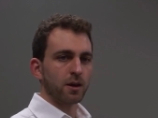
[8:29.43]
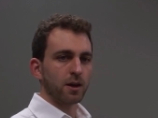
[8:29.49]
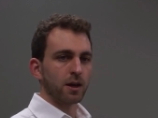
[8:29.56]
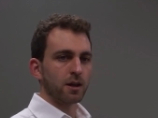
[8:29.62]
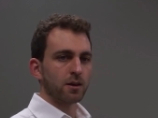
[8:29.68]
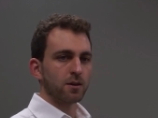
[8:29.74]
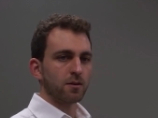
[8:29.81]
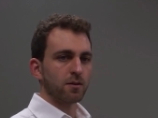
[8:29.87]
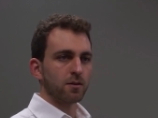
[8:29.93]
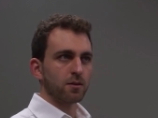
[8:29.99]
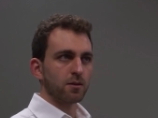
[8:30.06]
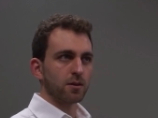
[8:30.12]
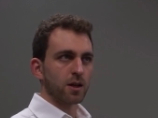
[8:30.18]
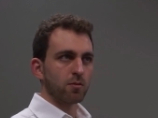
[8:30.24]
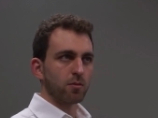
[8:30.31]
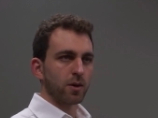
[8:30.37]
and
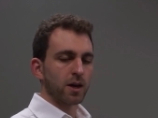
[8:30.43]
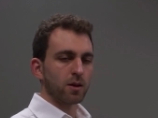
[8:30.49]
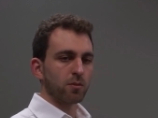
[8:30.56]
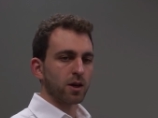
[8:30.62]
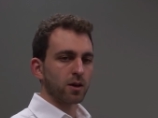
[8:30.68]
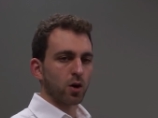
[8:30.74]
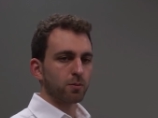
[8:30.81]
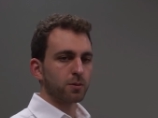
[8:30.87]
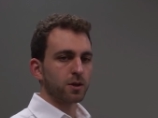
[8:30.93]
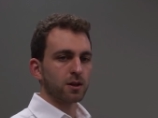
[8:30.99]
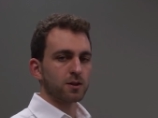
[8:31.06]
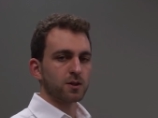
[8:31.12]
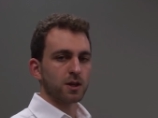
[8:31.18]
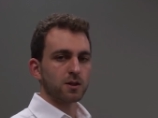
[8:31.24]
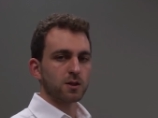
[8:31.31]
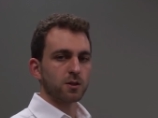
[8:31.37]
that might make
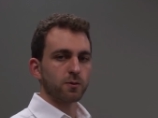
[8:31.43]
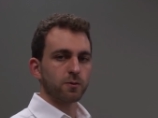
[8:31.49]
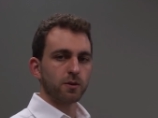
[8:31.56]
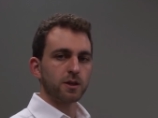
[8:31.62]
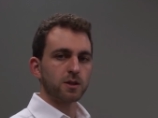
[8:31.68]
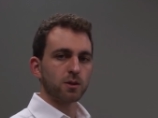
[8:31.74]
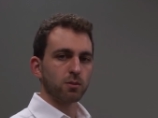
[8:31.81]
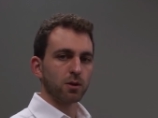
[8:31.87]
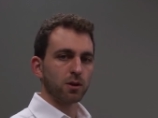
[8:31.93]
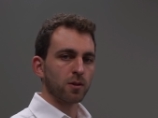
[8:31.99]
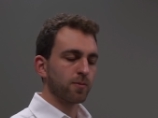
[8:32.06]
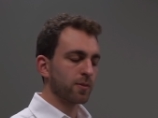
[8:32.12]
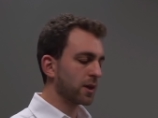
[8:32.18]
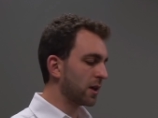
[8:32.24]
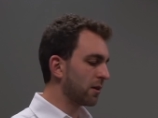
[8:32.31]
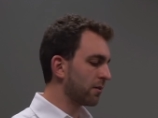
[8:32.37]
optical sensors
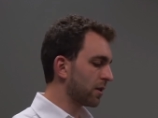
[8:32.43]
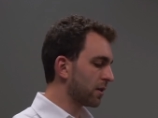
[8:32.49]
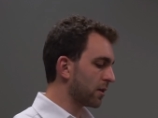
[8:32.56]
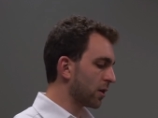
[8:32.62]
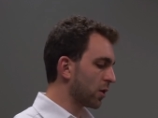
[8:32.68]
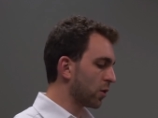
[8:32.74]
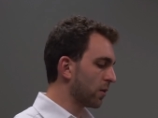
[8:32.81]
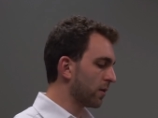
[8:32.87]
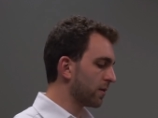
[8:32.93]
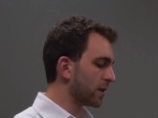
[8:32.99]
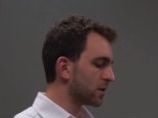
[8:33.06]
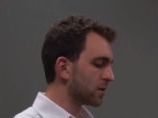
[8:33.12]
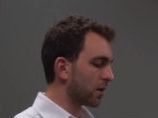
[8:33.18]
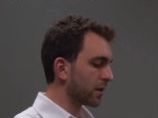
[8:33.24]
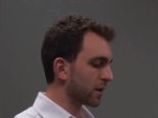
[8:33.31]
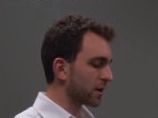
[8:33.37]
feasible even though the
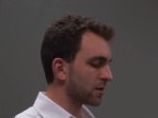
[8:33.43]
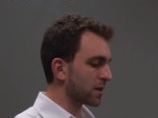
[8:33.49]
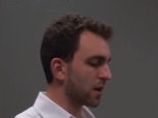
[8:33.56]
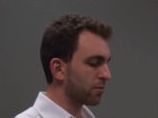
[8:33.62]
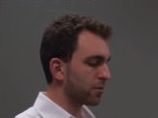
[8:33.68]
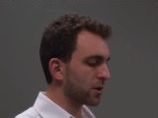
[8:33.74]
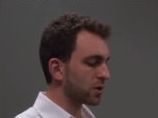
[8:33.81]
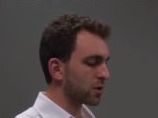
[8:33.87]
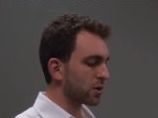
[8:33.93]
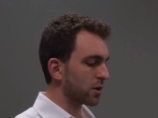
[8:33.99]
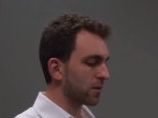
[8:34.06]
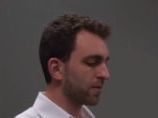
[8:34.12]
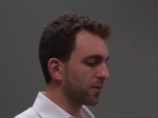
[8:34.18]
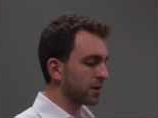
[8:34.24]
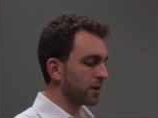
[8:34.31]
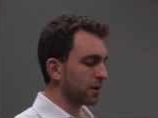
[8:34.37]
target
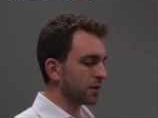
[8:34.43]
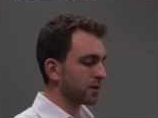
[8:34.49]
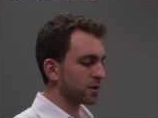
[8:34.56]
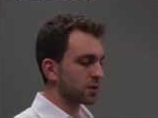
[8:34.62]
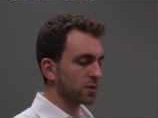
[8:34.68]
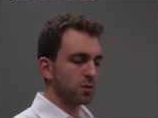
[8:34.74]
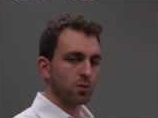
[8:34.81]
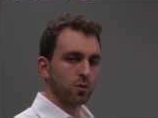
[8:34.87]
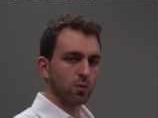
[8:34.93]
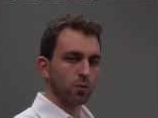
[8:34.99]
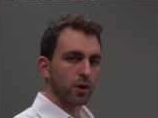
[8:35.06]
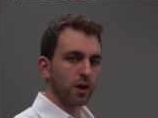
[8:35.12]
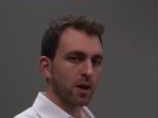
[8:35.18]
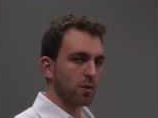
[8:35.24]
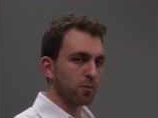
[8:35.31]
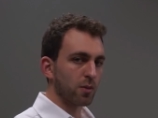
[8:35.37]
temperature is
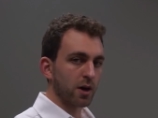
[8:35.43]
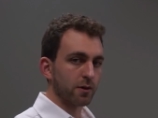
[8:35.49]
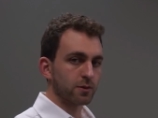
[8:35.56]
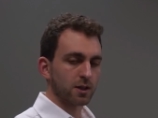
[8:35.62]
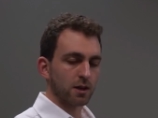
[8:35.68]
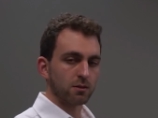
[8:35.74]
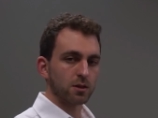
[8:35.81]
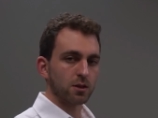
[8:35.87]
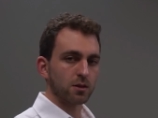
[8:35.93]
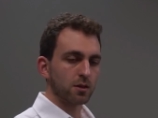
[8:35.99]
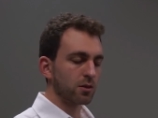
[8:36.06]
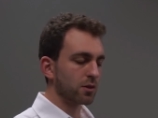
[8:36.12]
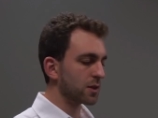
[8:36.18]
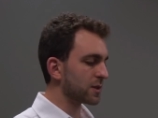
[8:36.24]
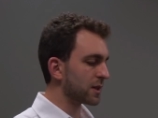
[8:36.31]
way above 70 degrees